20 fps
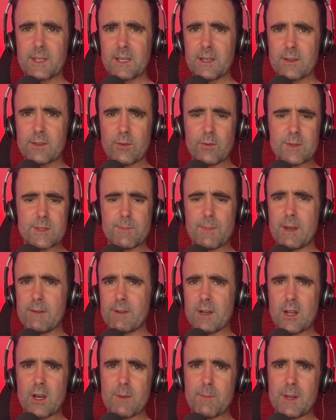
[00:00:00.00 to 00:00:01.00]
bit of a
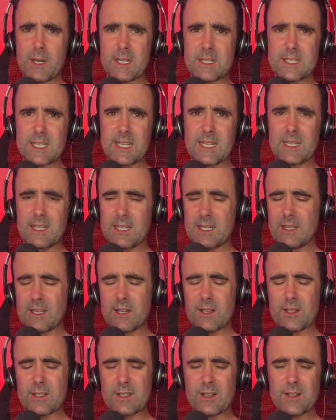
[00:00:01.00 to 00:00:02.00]
liability,
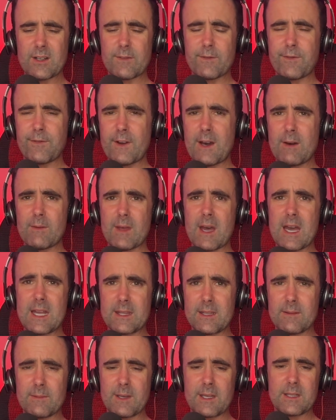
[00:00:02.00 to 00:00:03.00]
and I kind of felt that in
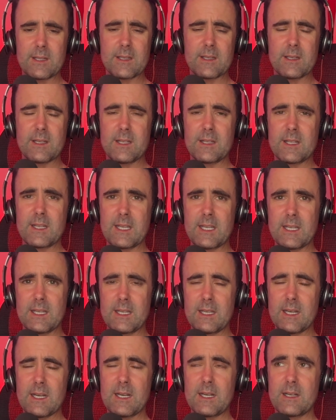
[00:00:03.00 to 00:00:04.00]

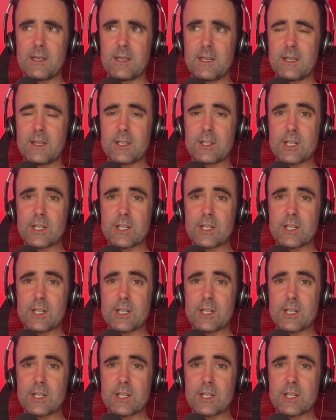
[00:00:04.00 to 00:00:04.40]
the